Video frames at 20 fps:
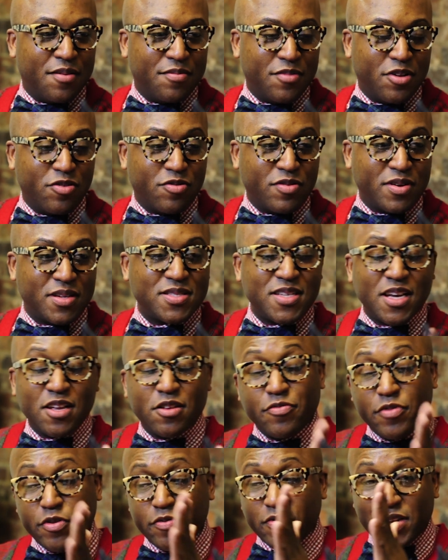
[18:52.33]
Lord &
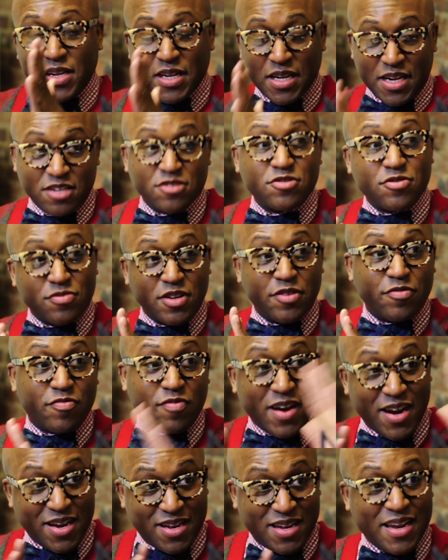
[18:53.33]
Taylor, we were literally
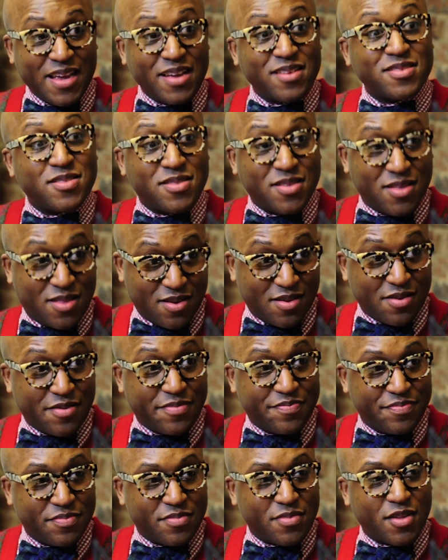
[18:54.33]
right next to them.
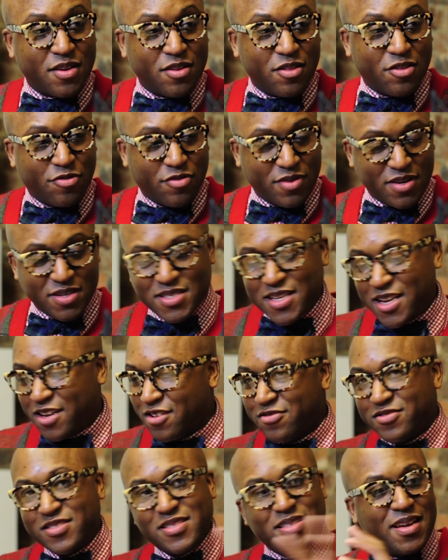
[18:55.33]
Lord &
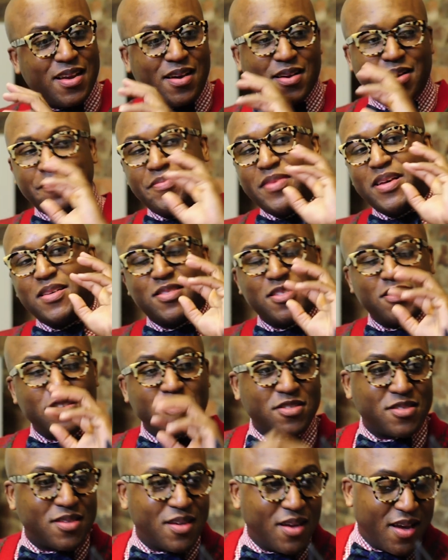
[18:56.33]
Taylor sent out a
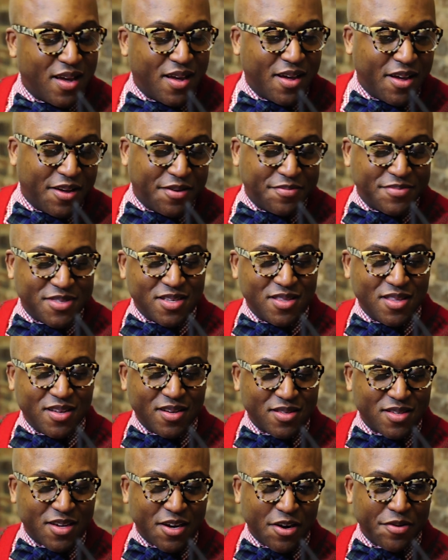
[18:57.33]
message to the
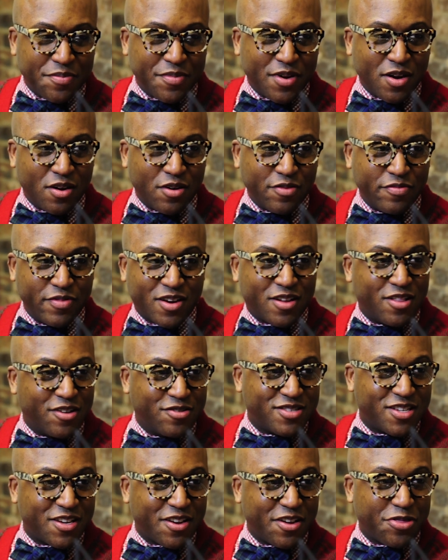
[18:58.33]
entire mall, we're
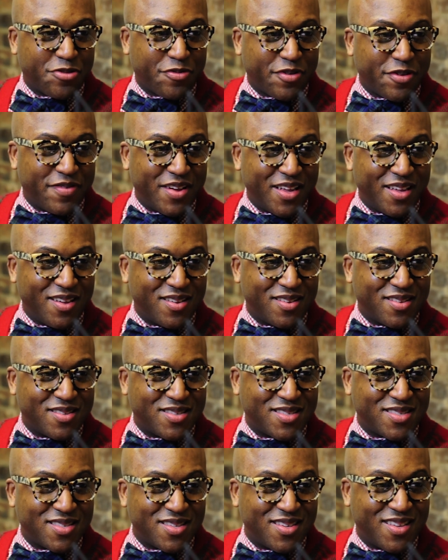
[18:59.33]
closing in 3
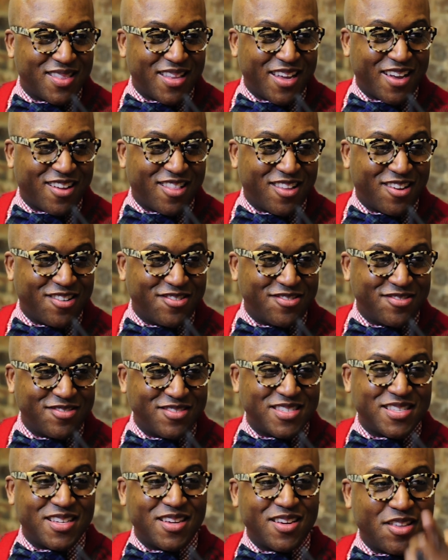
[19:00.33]
weeks. They
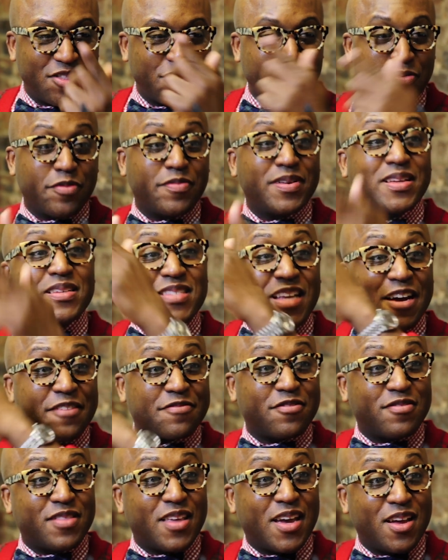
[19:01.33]
closed. 3 weeks
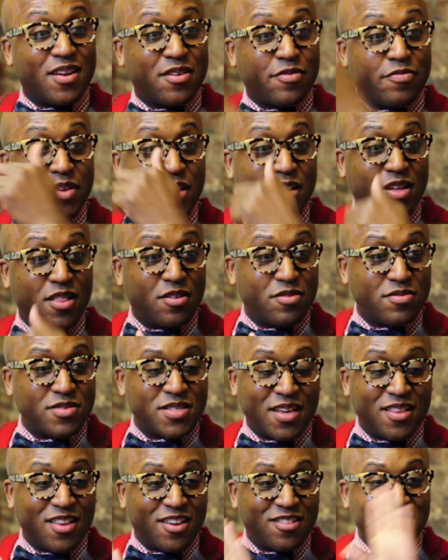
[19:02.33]
after that, we closed.
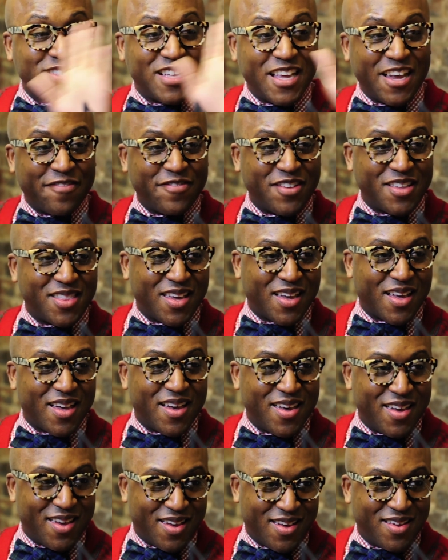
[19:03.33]
I lost everything
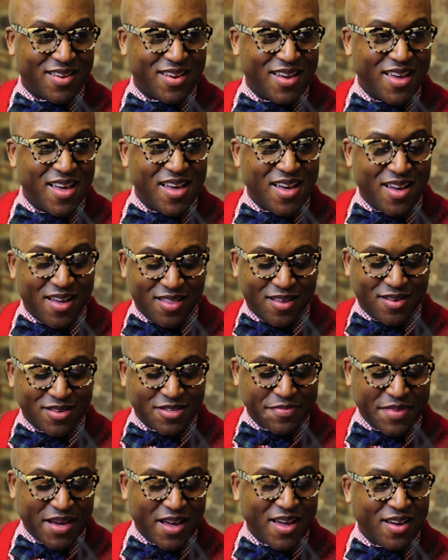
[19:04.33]
I had. I
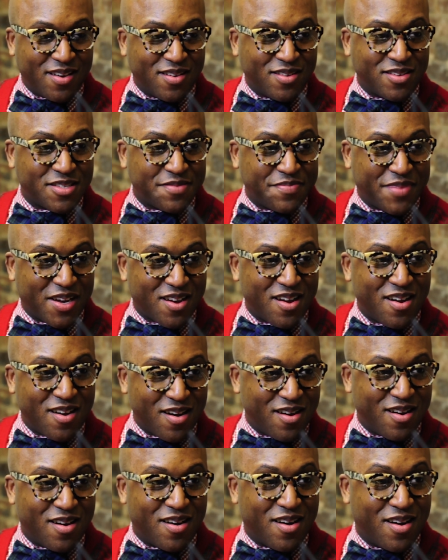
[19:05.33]
lost my house, my
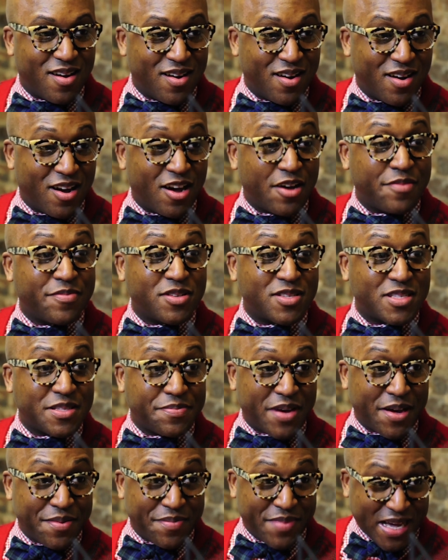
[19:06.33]
car, almost
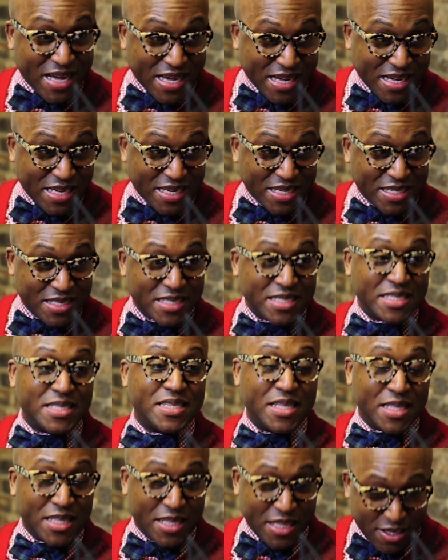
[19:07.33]
my mind.
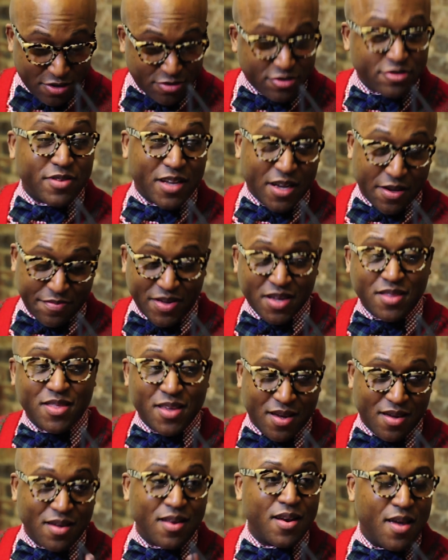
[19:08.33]
Literally, I mean
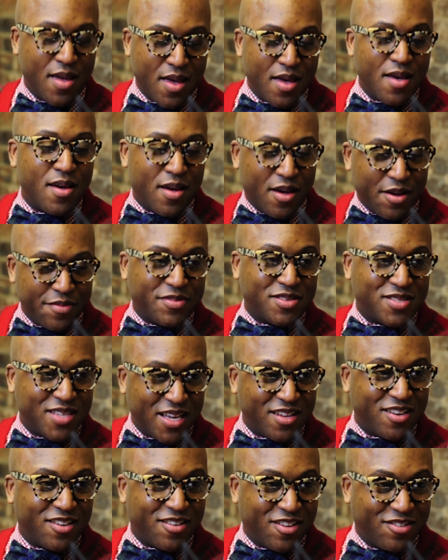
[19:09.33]
that. I almost
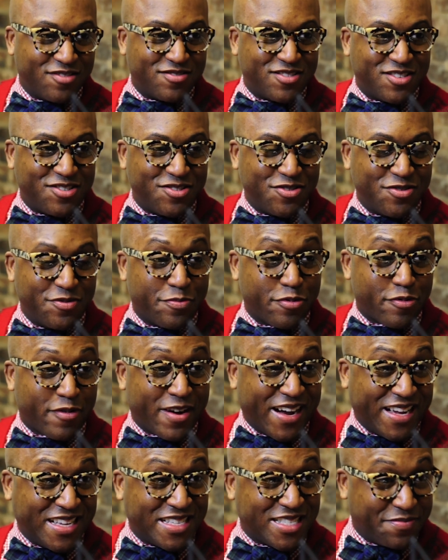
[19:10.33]
had to go to
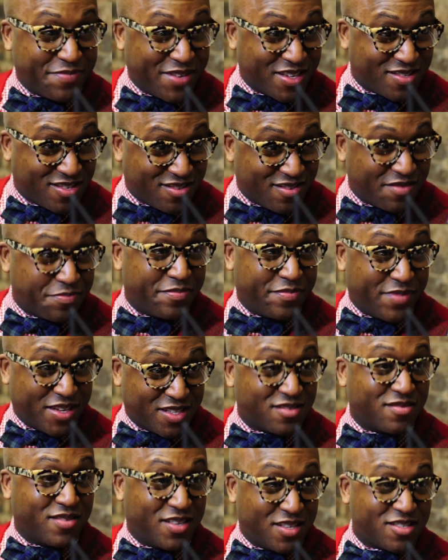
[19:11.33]
Bryce
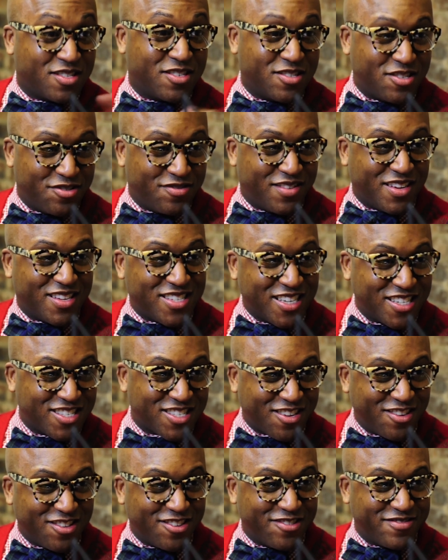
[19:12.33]
Mental Institute in
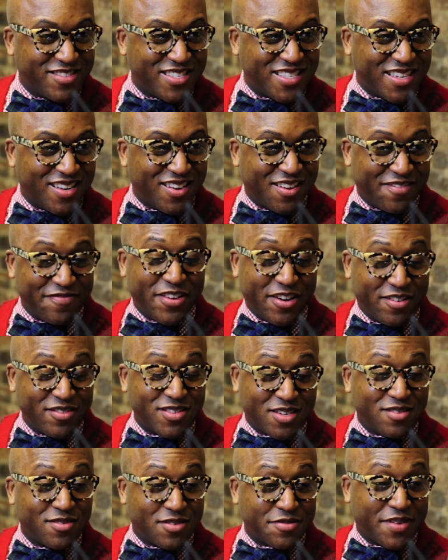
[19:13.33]
Tuscaloosa. I'm very
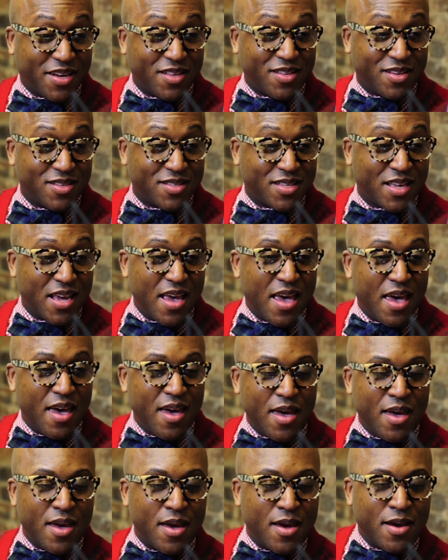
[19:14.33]
serious about this.
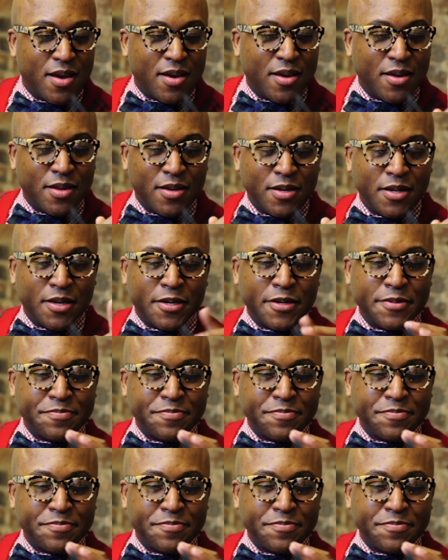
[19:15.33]
And